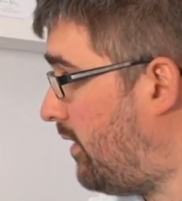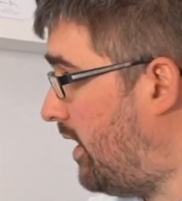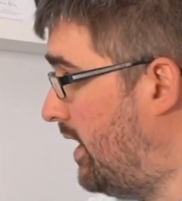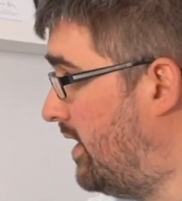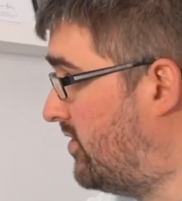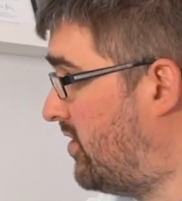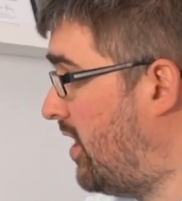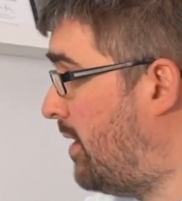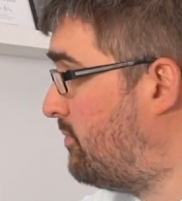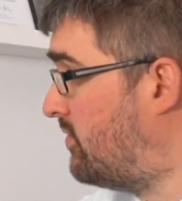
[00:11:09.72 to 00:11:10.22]
In
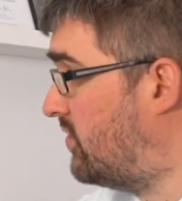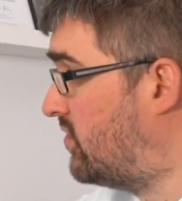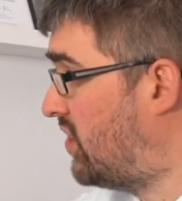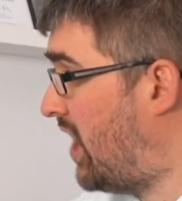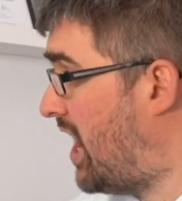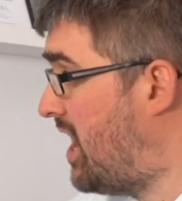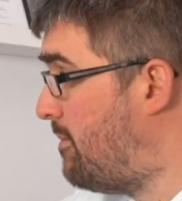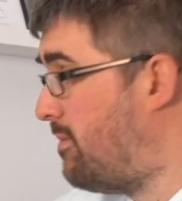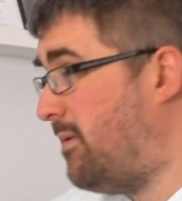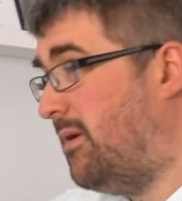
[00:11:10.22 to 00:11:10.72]
terms of
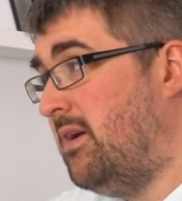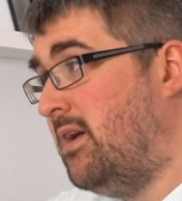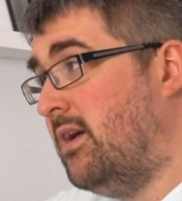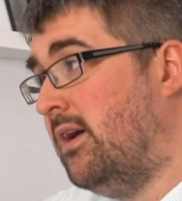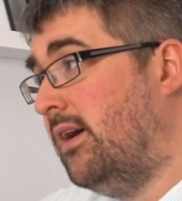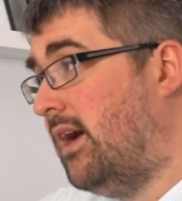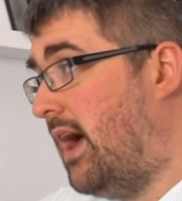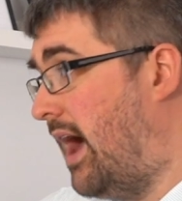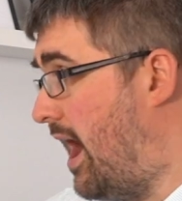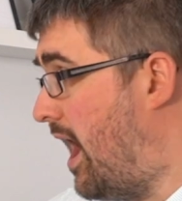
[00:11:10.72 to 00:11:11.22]
shape,
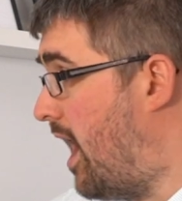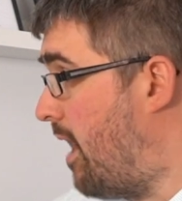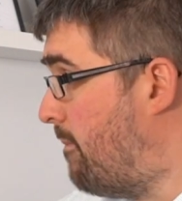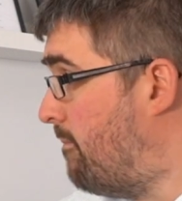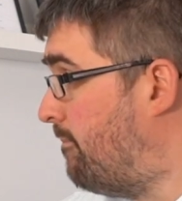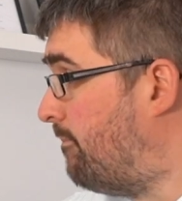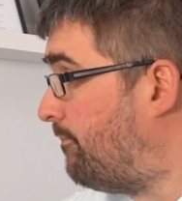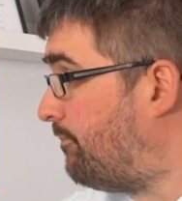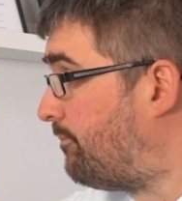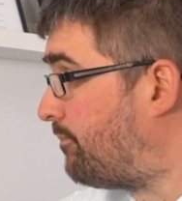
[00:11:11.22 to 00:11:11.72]

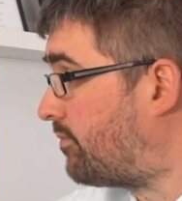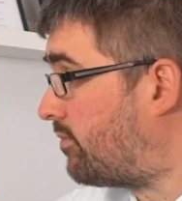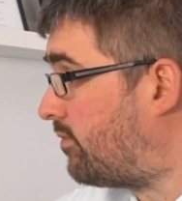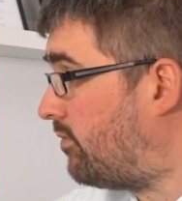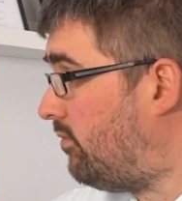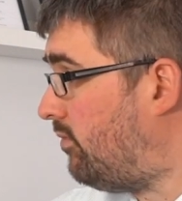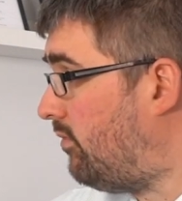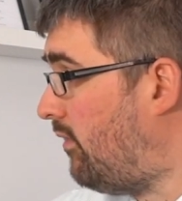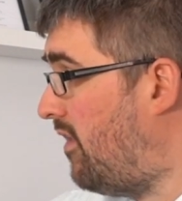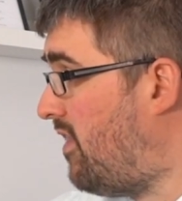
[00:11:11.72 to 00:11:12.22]

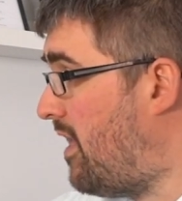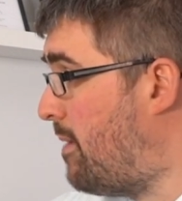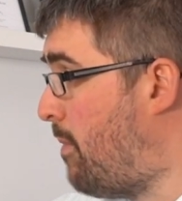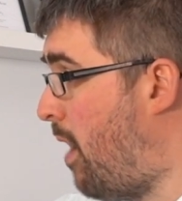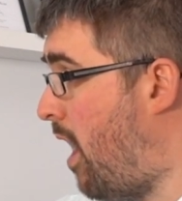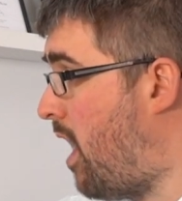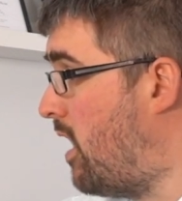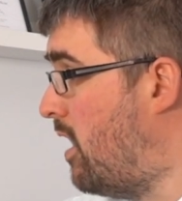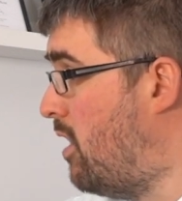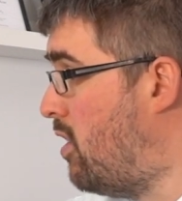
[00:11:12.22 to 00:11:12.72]
they
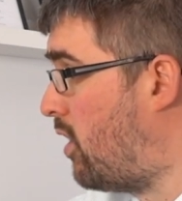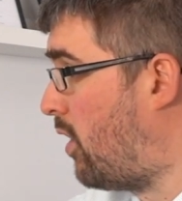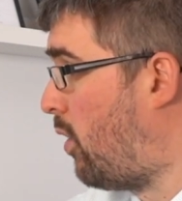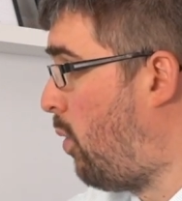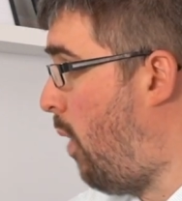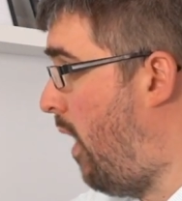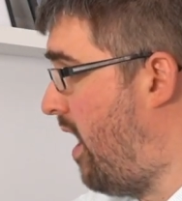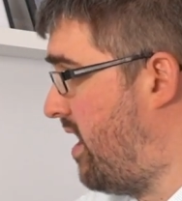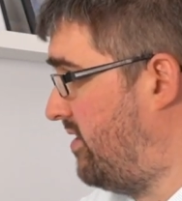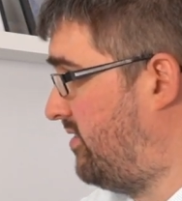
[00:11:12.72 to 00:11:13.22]
might look
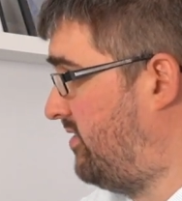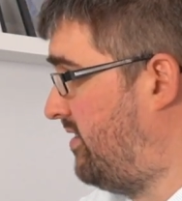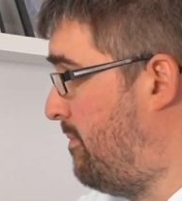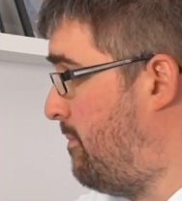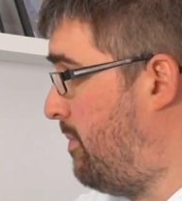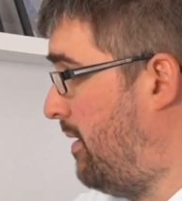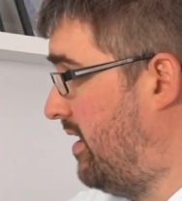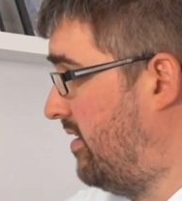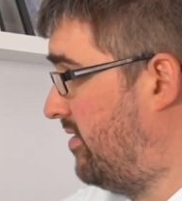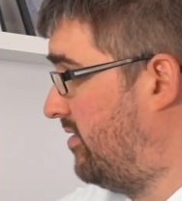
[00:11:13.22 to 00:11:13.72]
quite
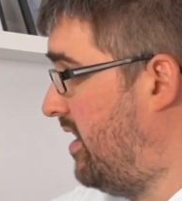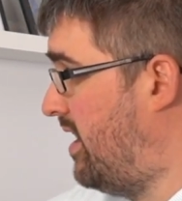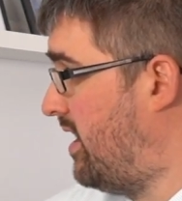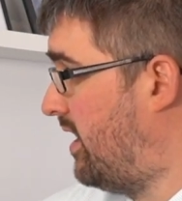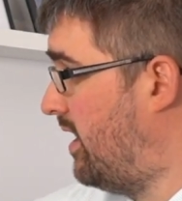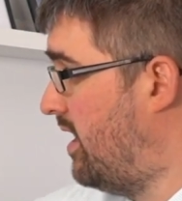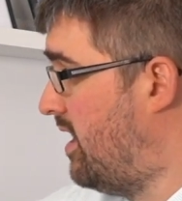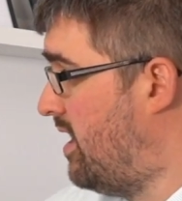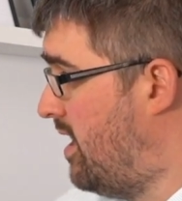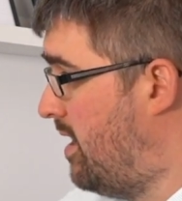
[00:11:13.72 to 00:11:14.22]

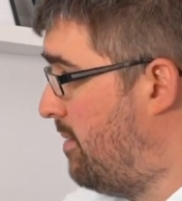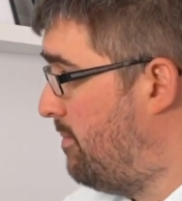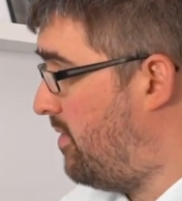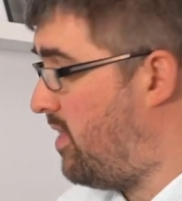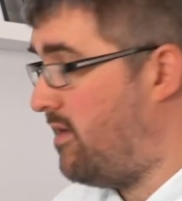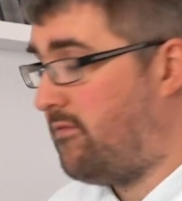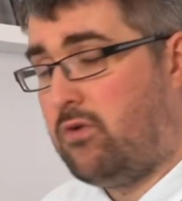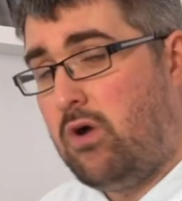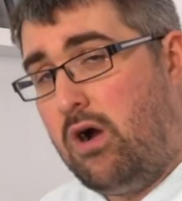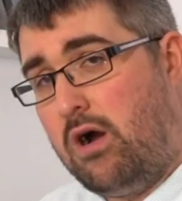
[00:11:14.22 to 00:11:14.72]
simplistic, but
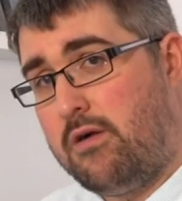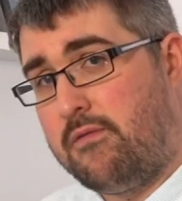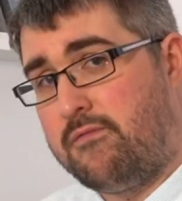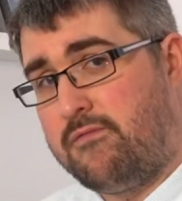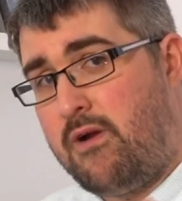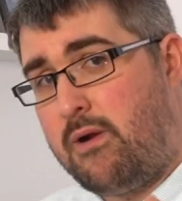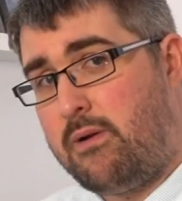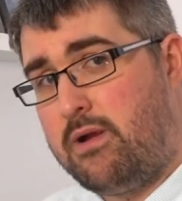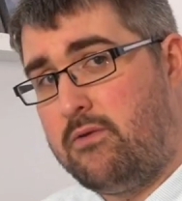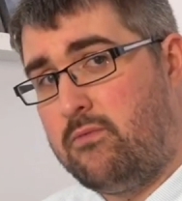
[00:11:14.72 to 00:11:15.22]
they've got a
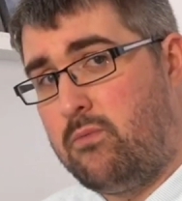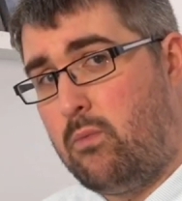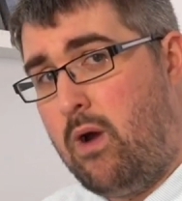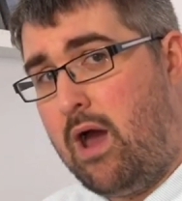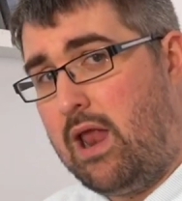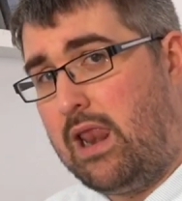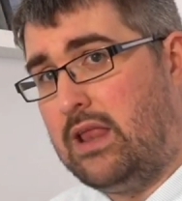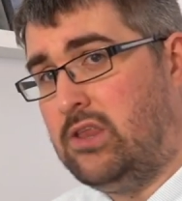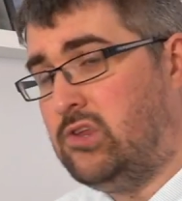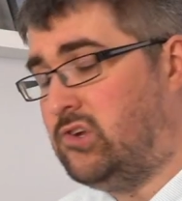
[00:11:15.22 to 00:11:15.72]
very
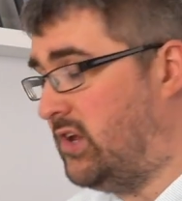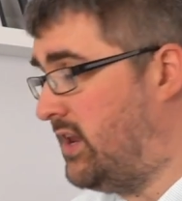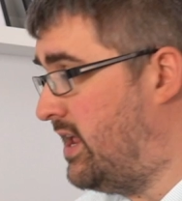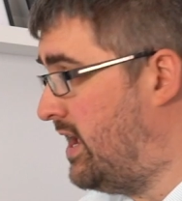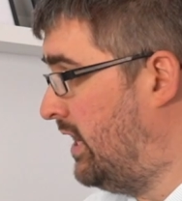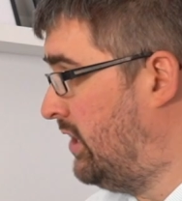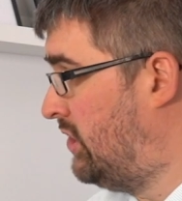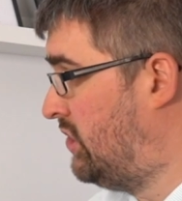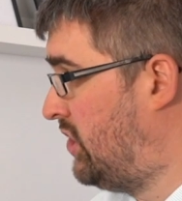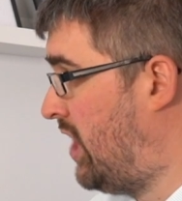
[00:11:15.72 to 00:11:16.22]

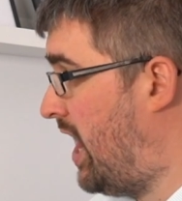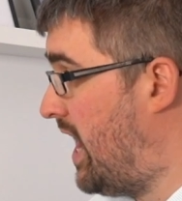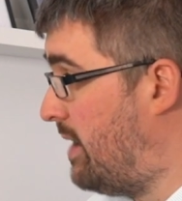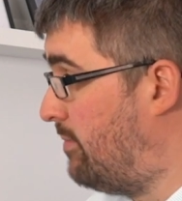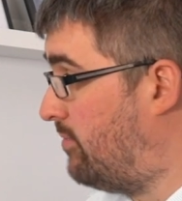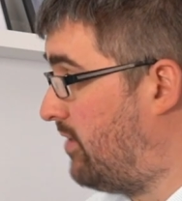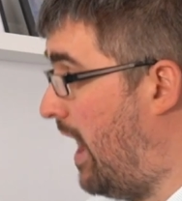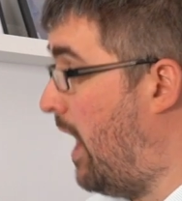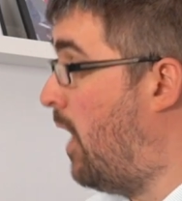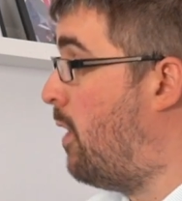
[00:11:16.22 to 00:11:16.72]
well-engineered
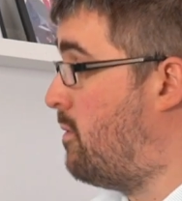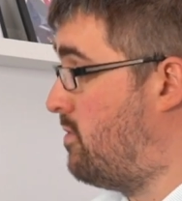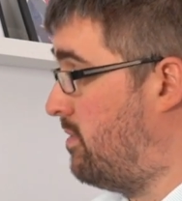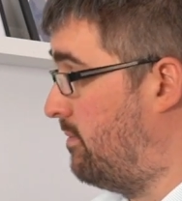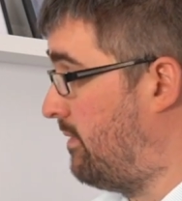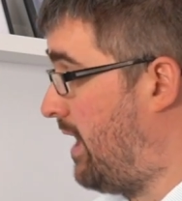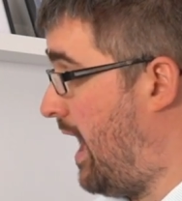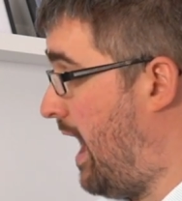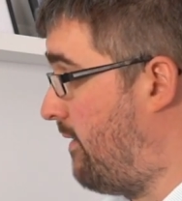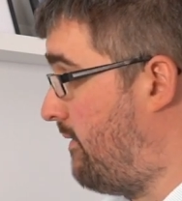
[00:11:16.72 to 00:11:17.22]
shape to help
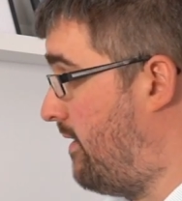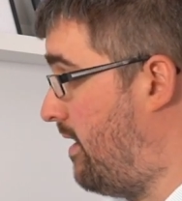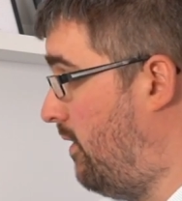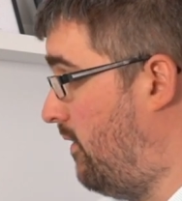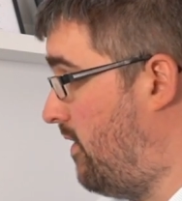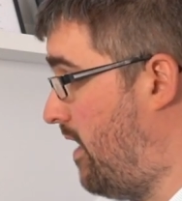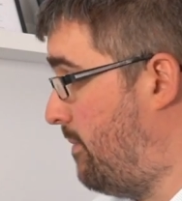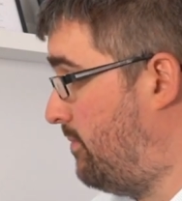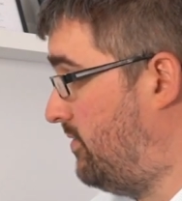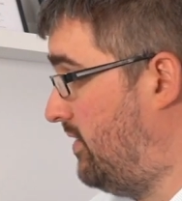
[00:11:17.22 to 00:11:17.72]
them carry out all
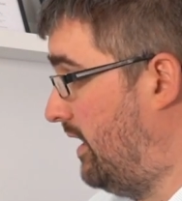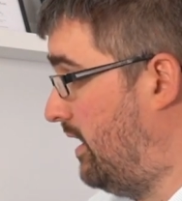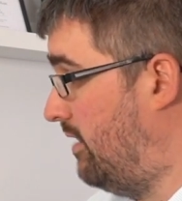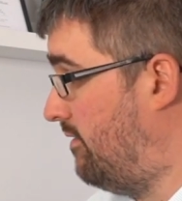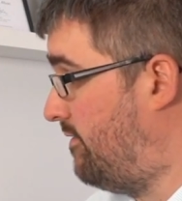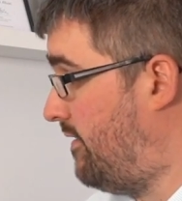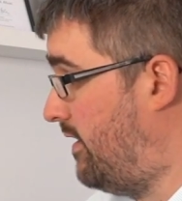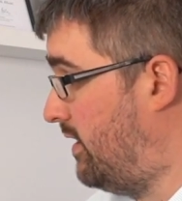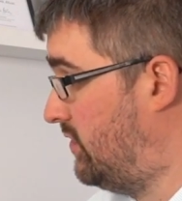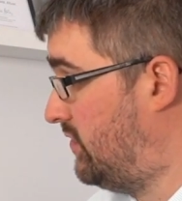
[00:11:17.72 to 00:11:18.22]
their particular
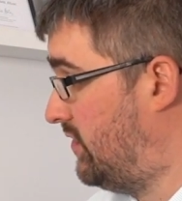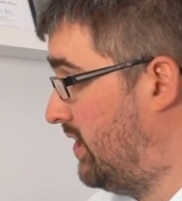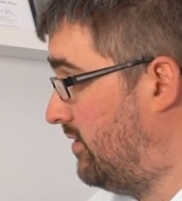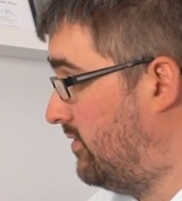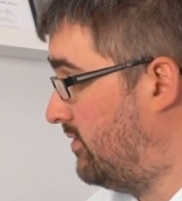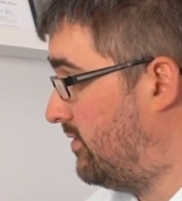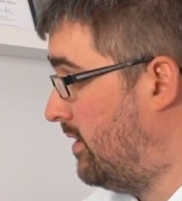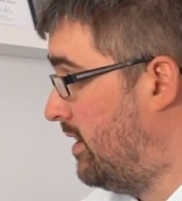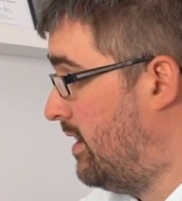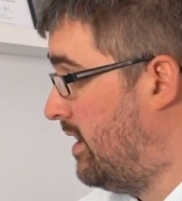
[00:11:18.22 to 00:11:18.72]

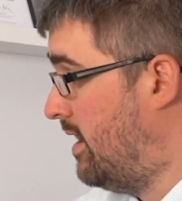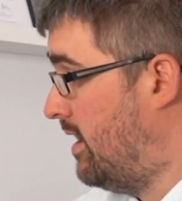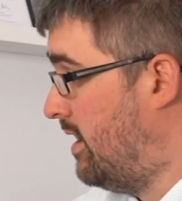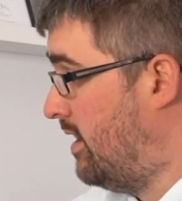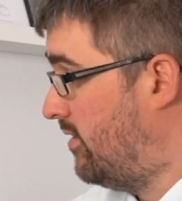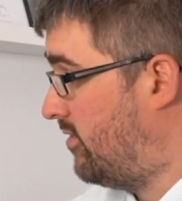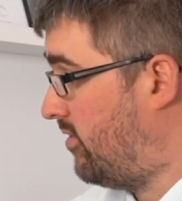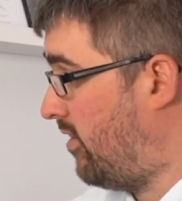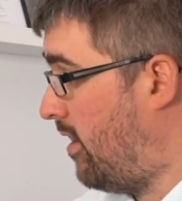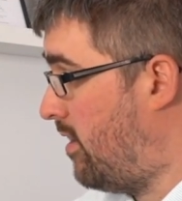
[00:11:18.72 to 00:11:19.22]
functions.
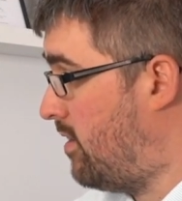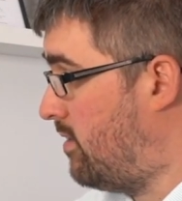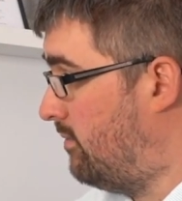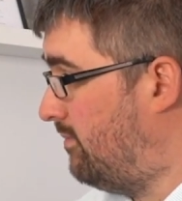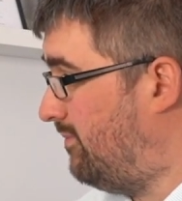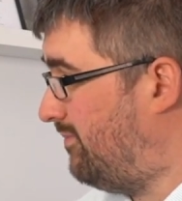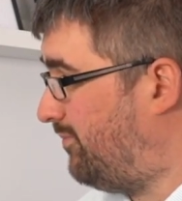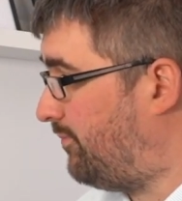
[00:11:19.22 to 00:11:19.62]
So